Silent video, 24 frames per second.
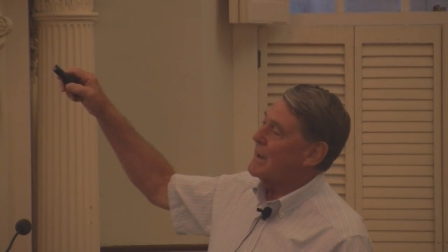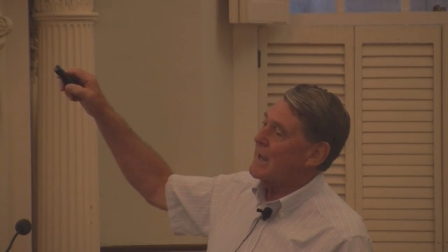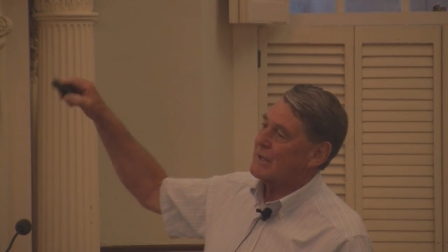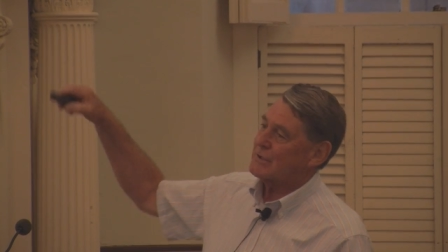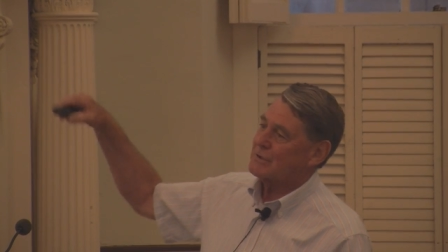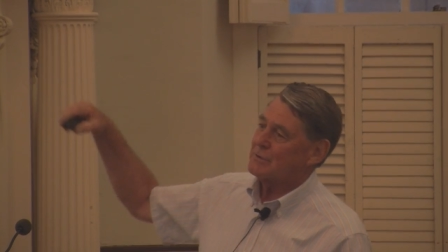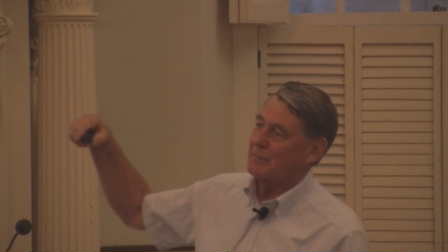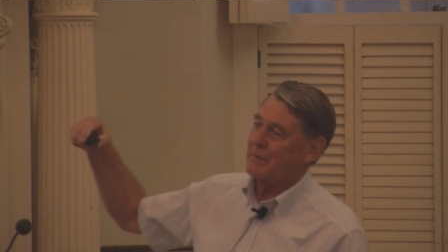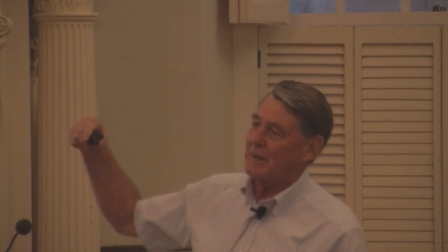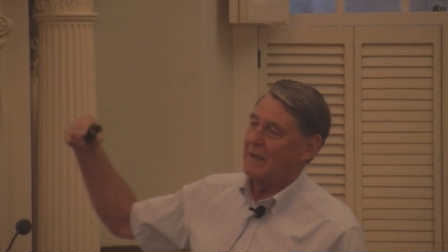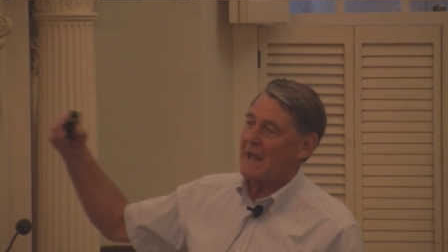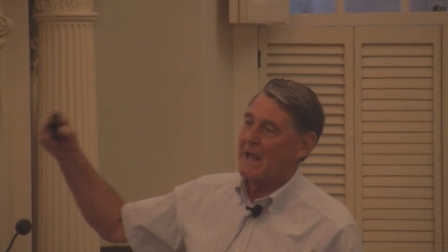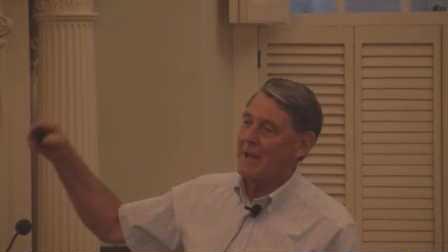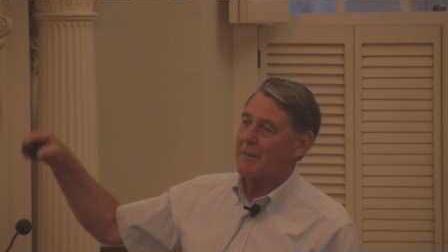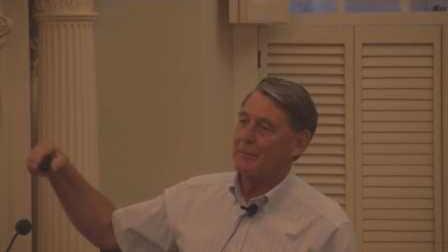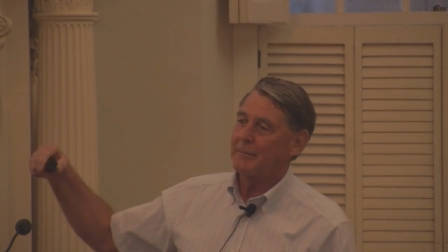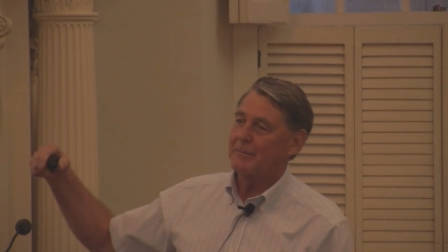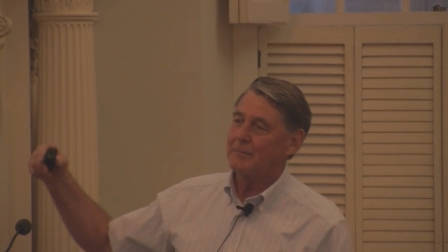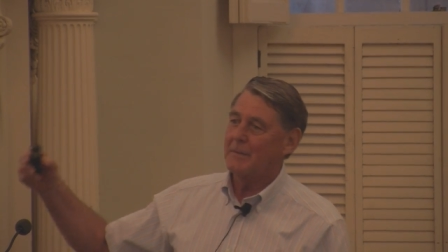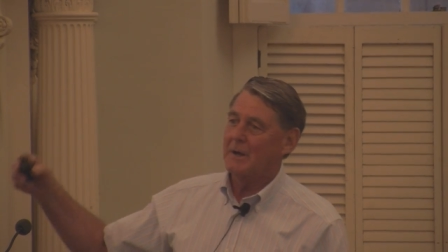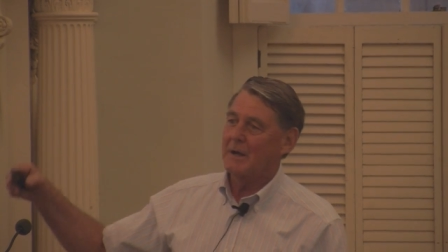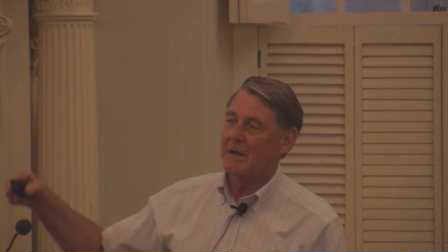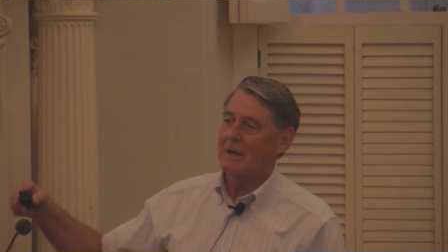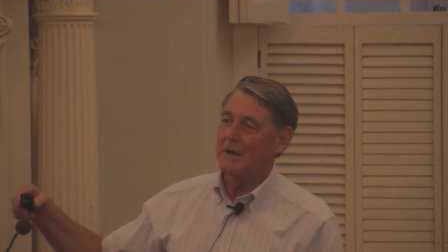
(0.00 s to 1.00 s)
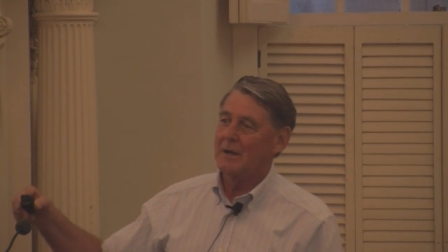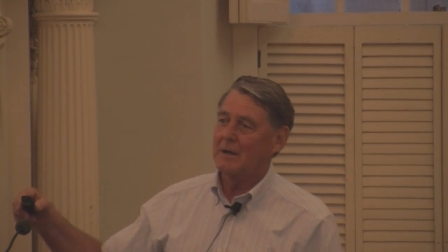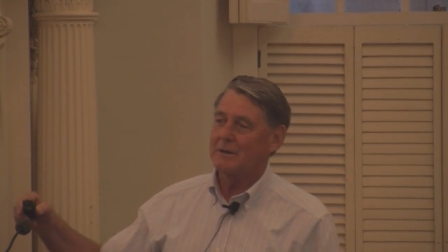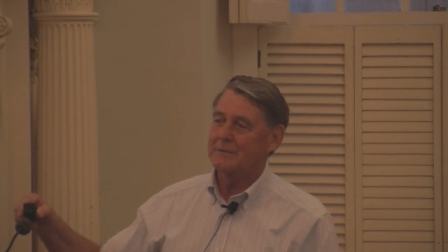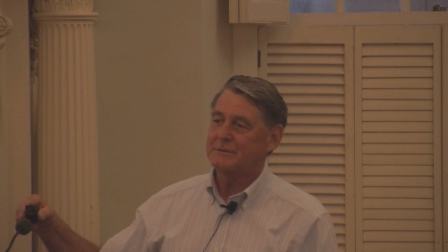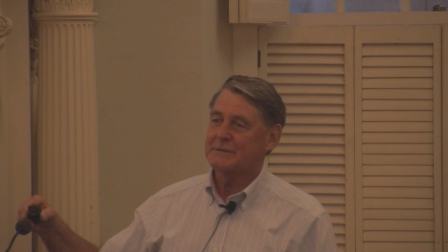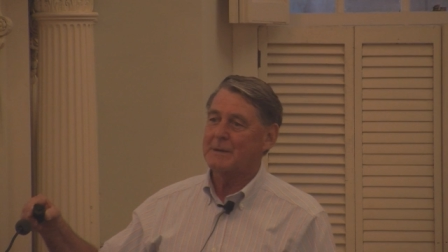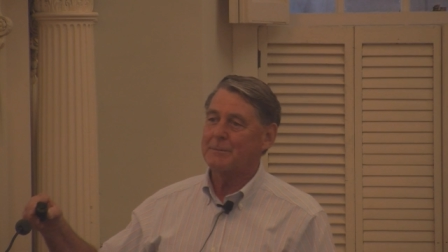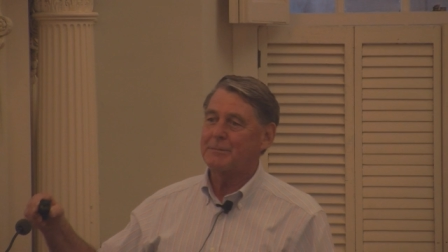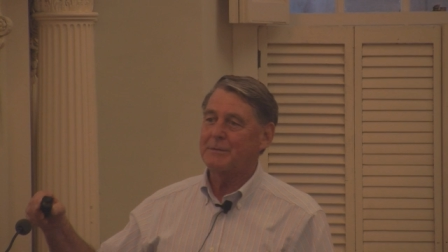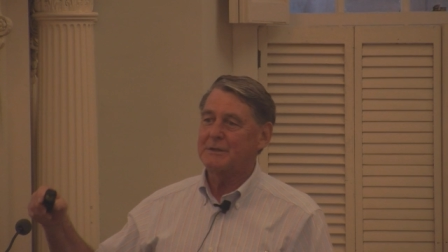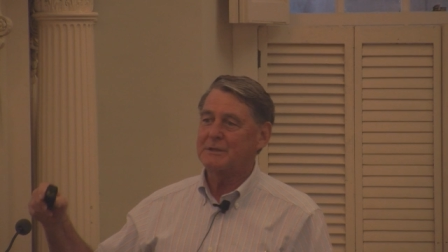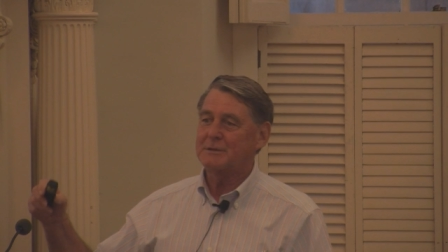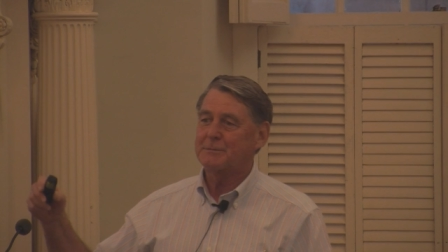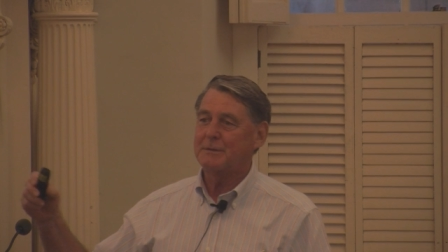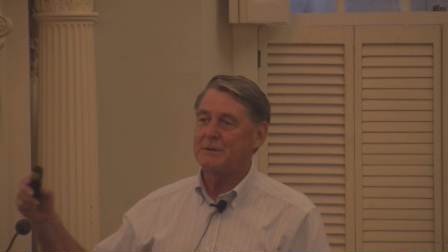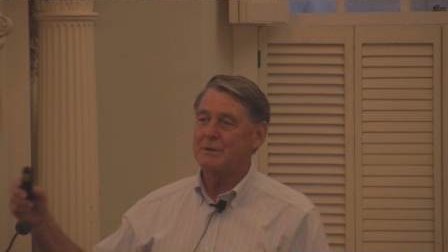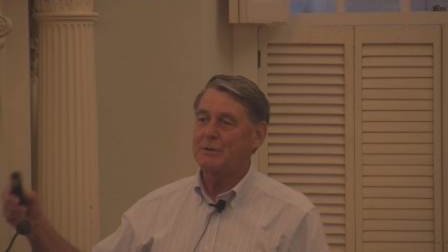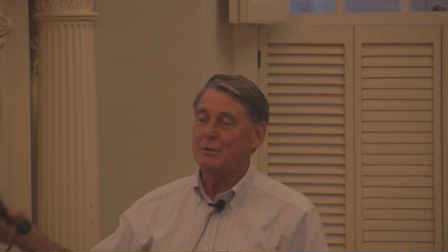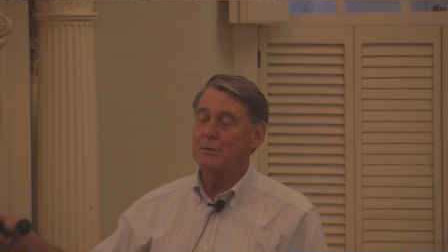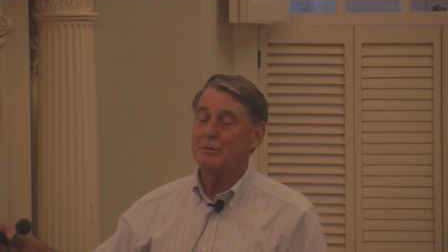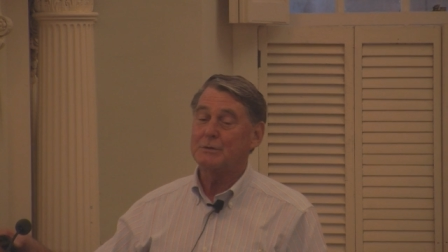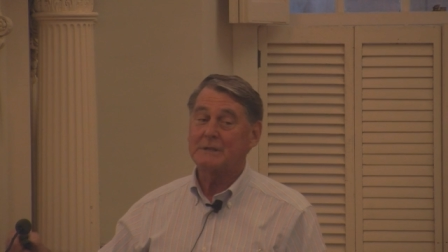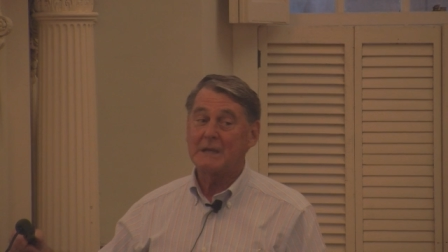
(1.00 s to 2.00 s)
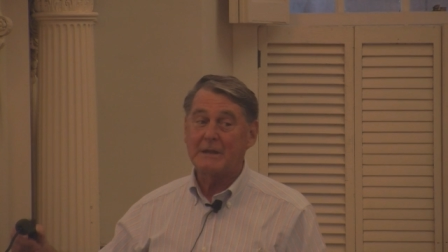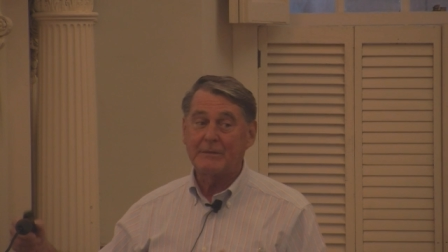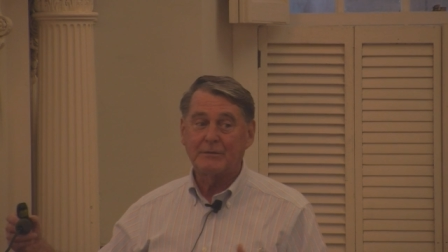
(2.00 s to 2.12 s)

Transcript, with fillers: actually became uh, something that's been used